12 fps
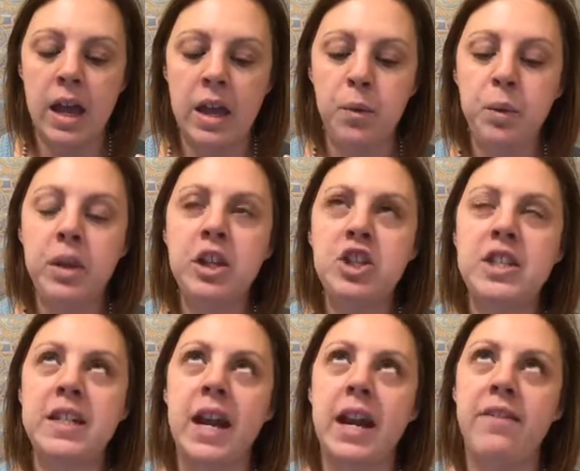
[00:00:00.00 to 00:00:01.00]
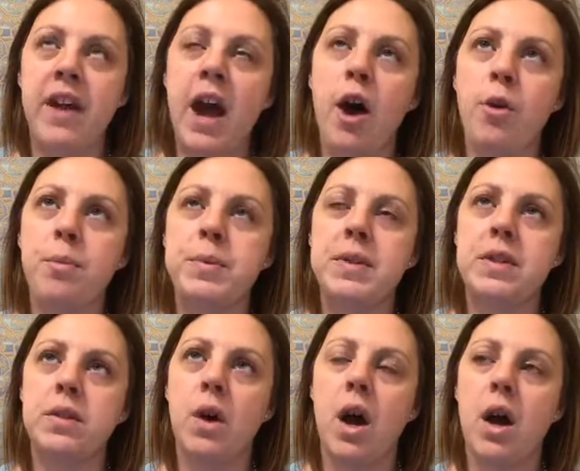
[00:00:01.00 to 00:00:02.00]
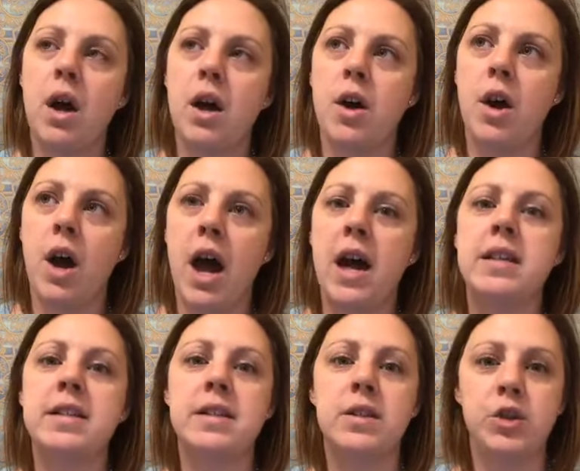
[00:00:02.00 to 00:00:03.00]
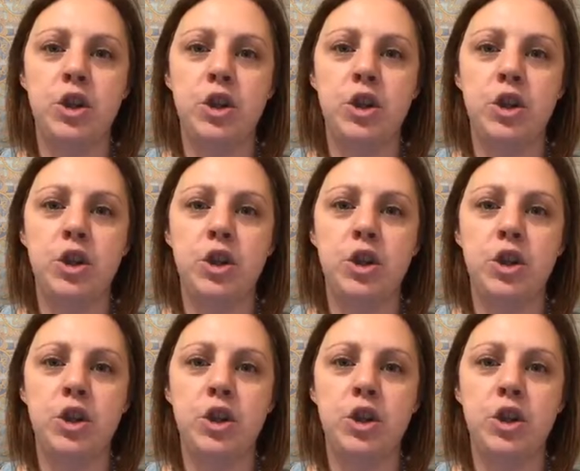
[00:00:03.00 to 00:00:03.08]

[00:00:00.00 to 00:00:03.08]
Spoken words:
it really just kind of helps us,